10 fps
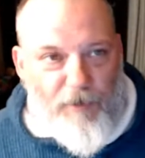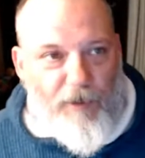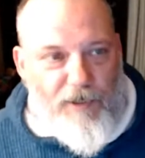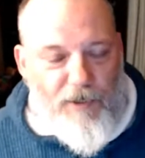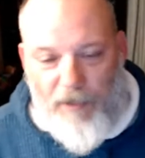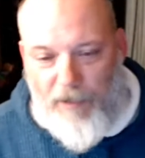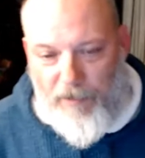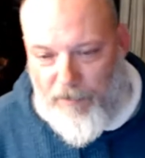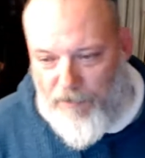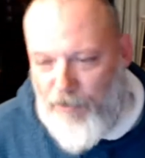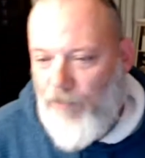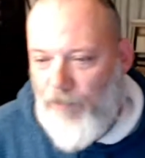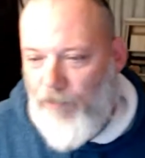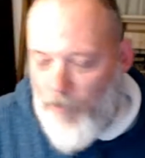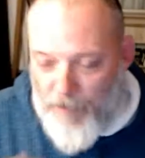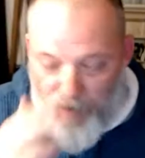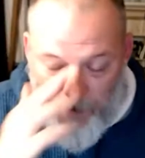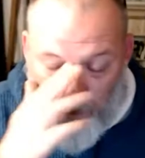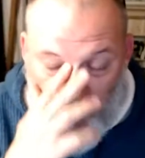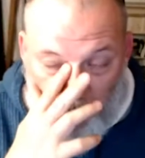question in two forms.